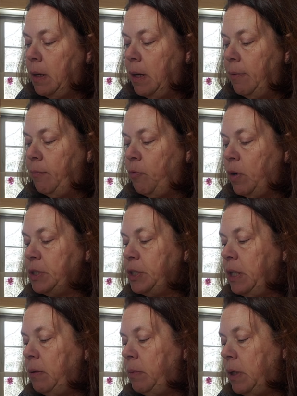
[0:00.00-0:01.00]
I'm
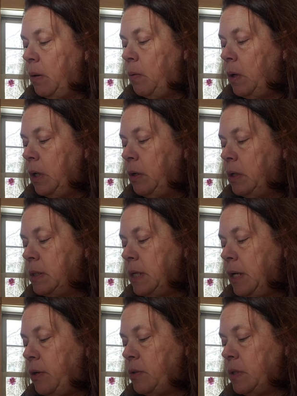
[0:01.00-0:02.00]
rushing, but I want you to
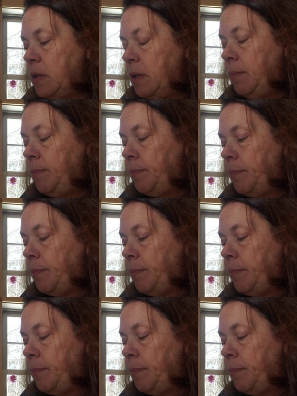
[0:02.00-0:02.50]
take your time.